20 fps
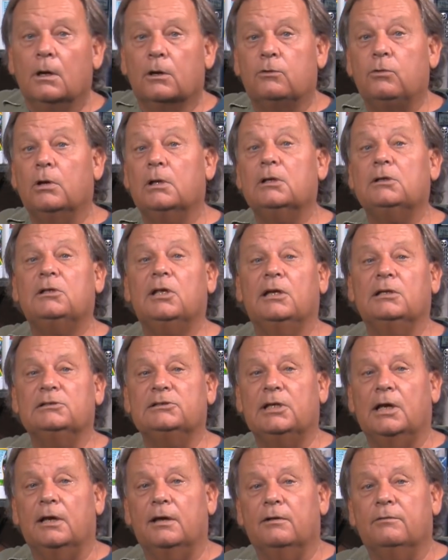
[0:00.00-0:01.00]
Acrylic
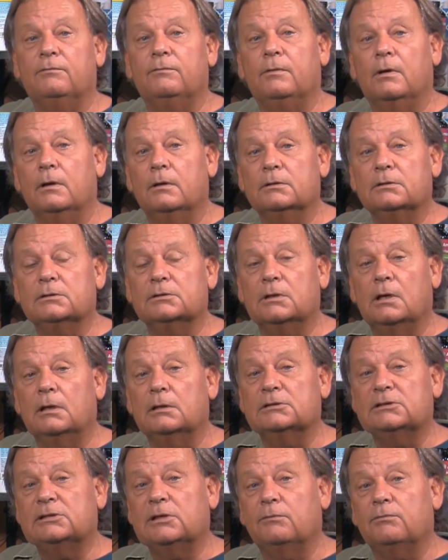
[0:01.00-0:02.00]
tanks have
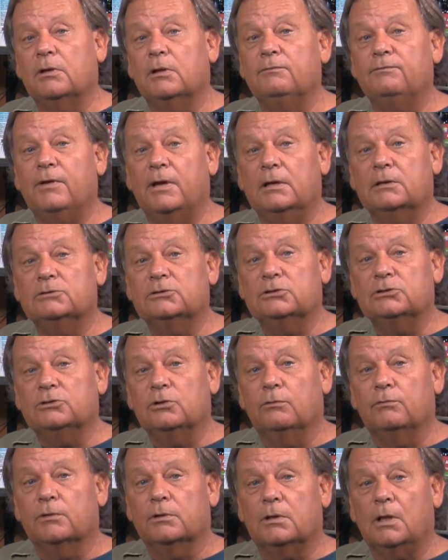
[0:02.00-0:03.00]
several advantages
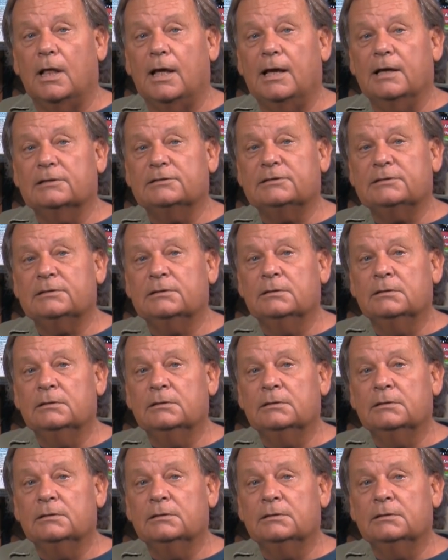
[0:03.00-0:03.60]
over glass,